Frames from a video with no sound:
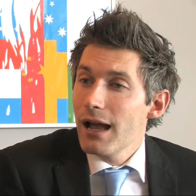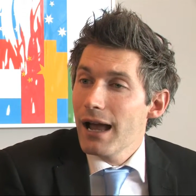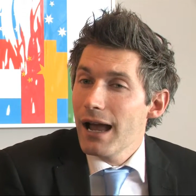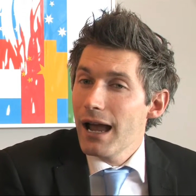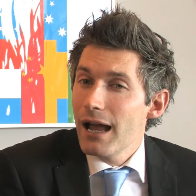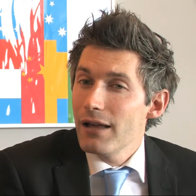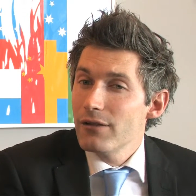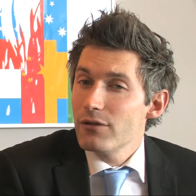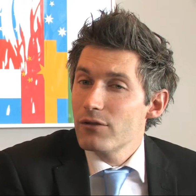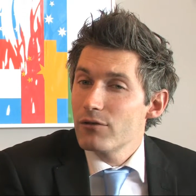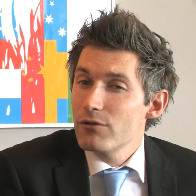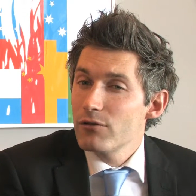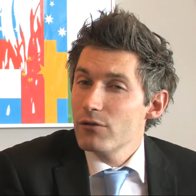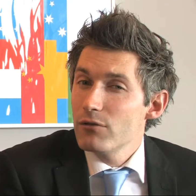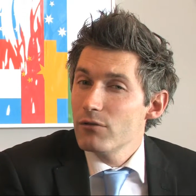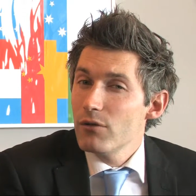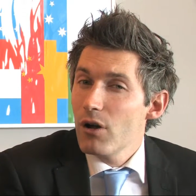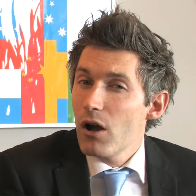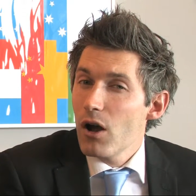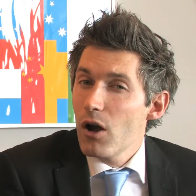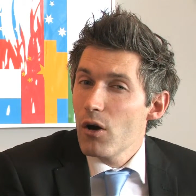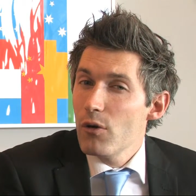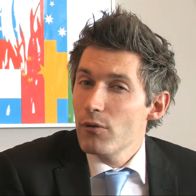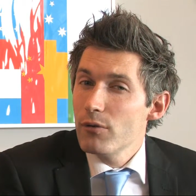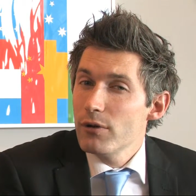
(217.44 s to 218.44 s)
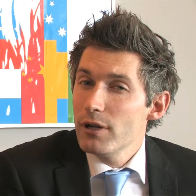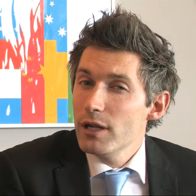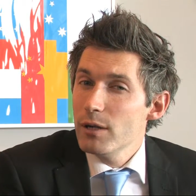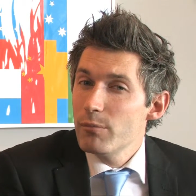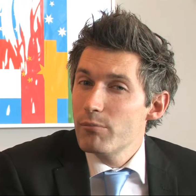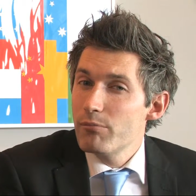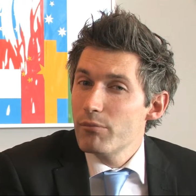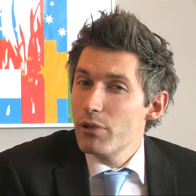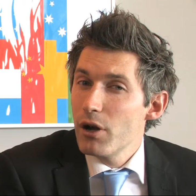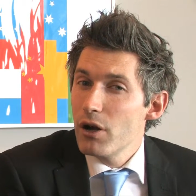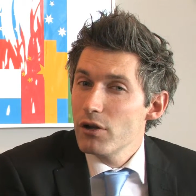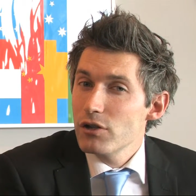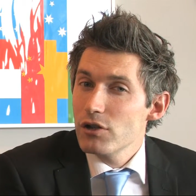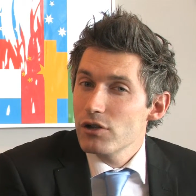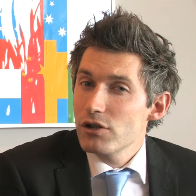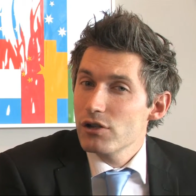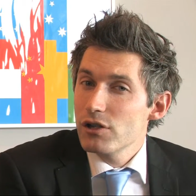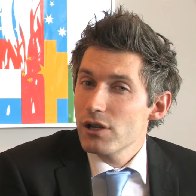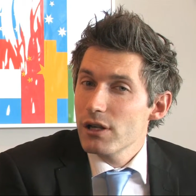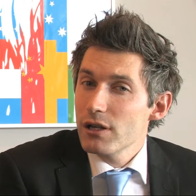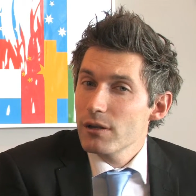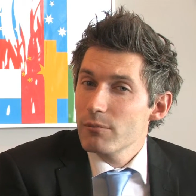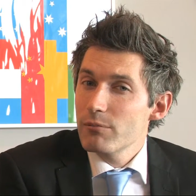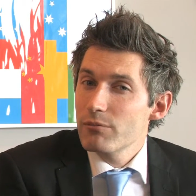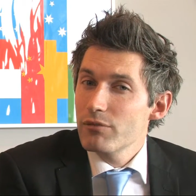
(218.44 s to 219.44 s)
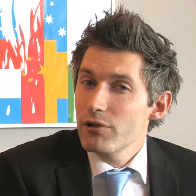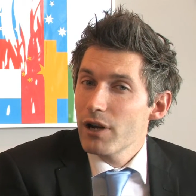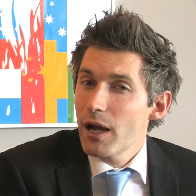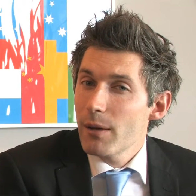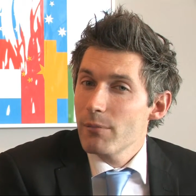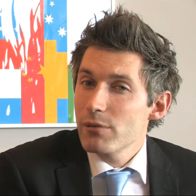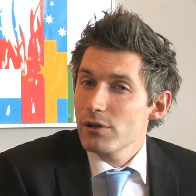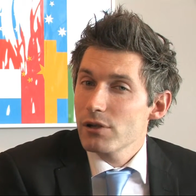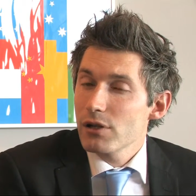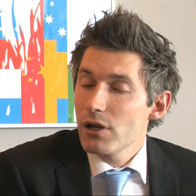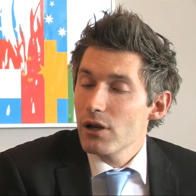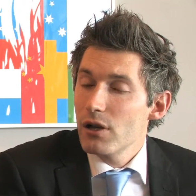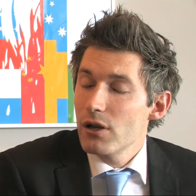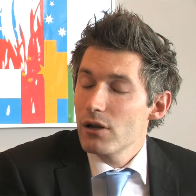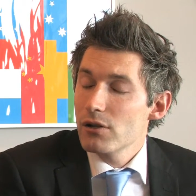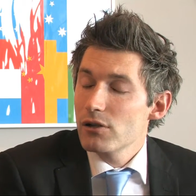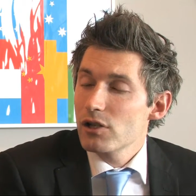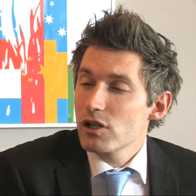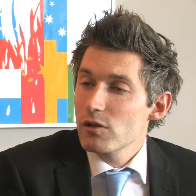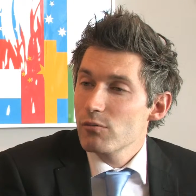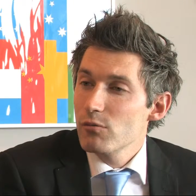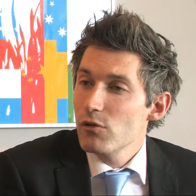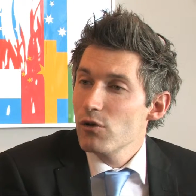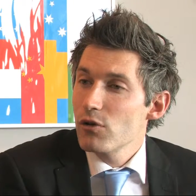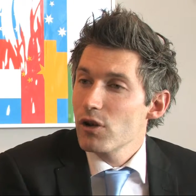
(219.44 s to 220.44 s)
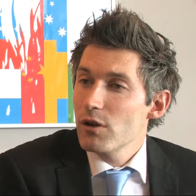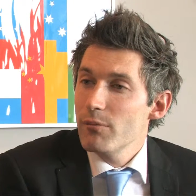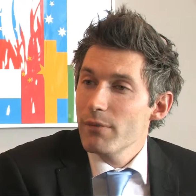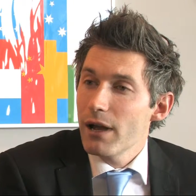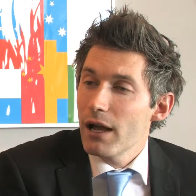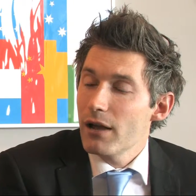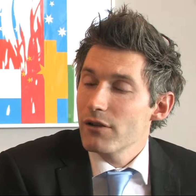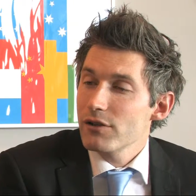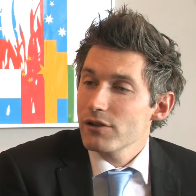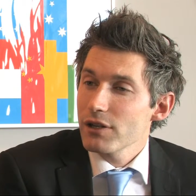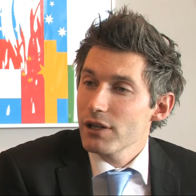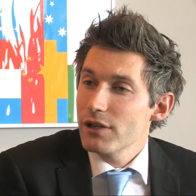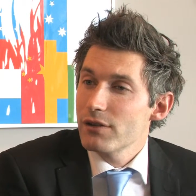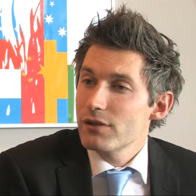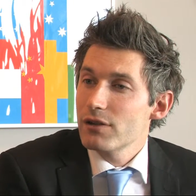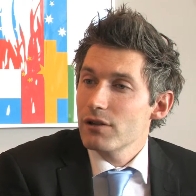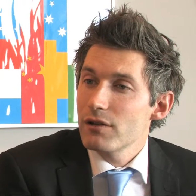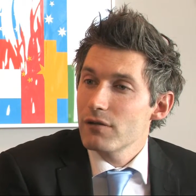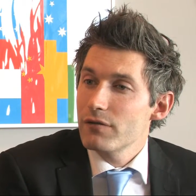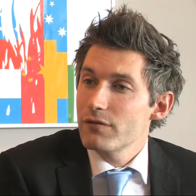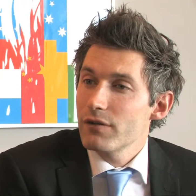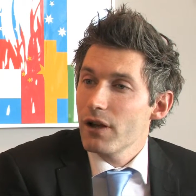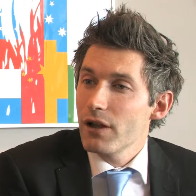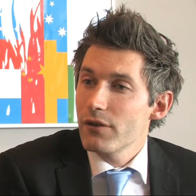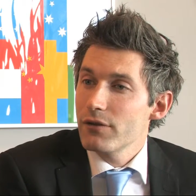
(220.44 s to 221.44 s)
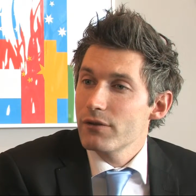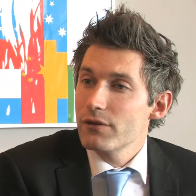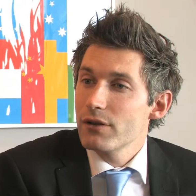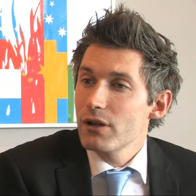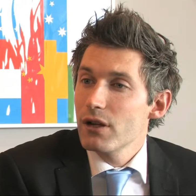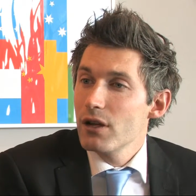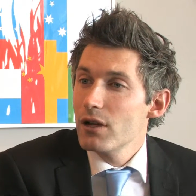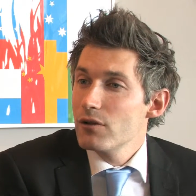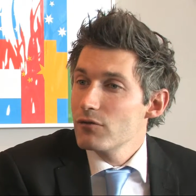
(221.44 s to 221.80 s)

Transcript: and through only purchasing perhaps small amounts into the fund.